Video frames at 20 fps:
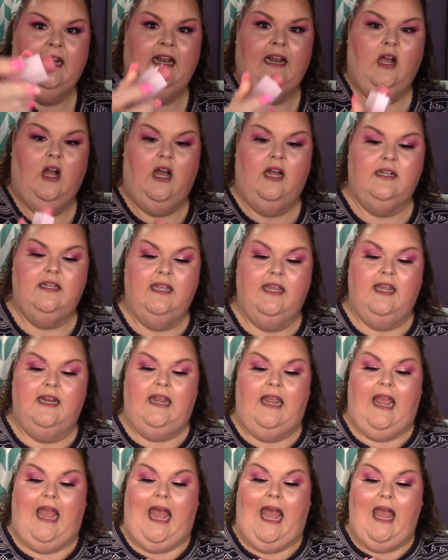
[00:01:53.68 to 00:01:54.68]
Hot
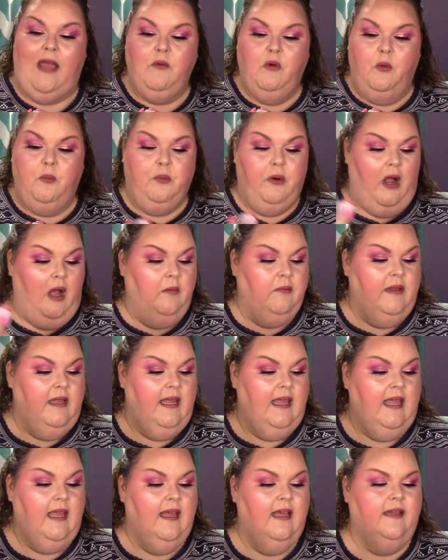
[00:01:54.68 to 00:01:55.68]
diggity. I will
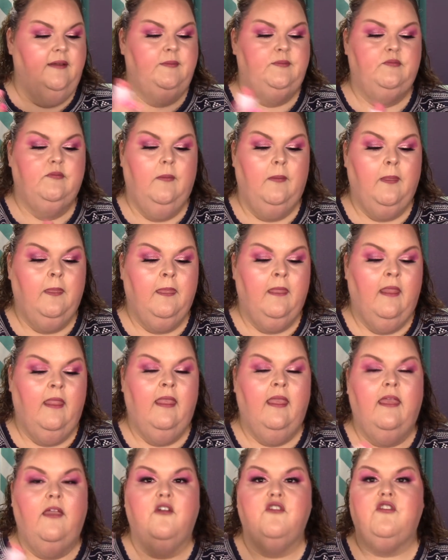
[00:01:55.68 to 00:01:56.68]
probably,
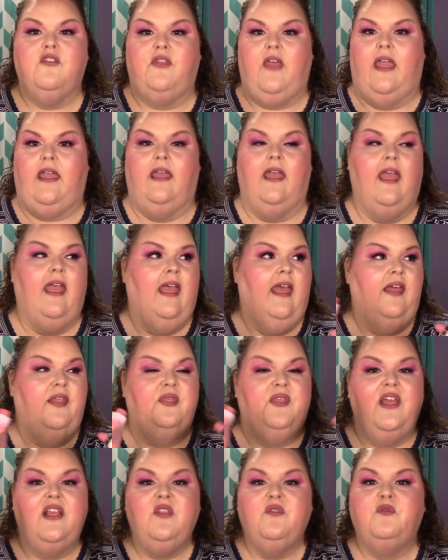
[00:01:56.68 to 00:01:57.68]
here's the thing,
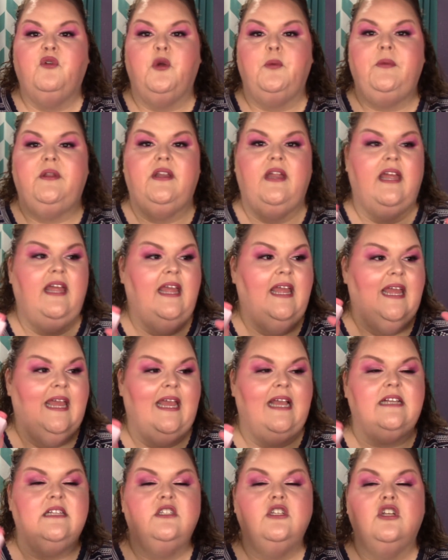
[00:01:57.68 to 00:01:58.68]
this formula
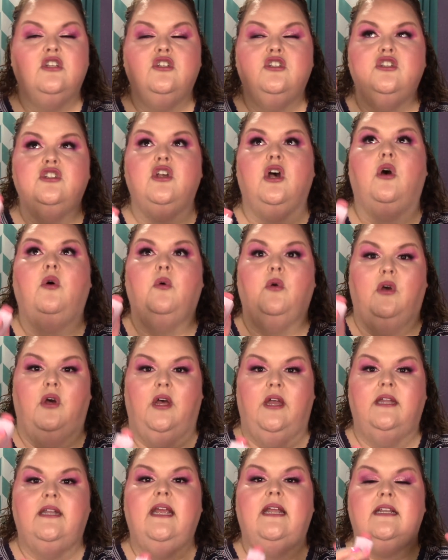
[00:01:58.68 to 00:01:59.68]
is so
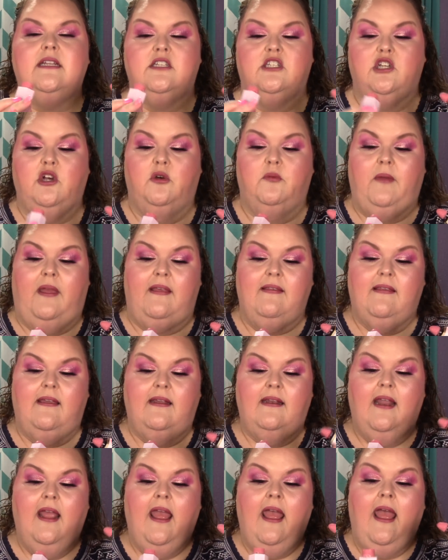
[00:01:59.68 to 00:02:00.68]
good and it's so
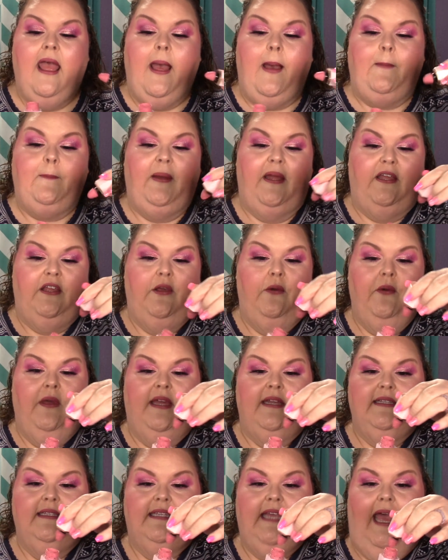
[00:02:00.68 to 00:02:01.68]
amazing, but you
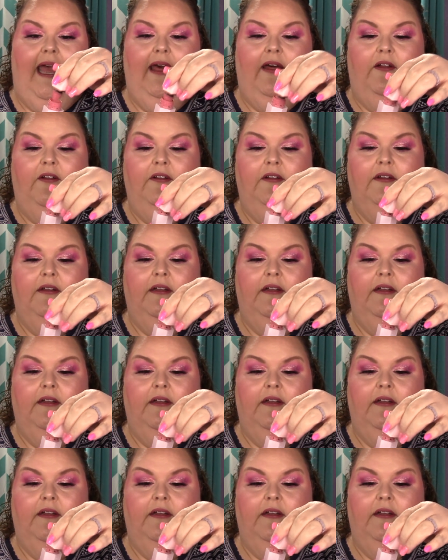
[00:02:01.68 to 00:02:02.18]
can tell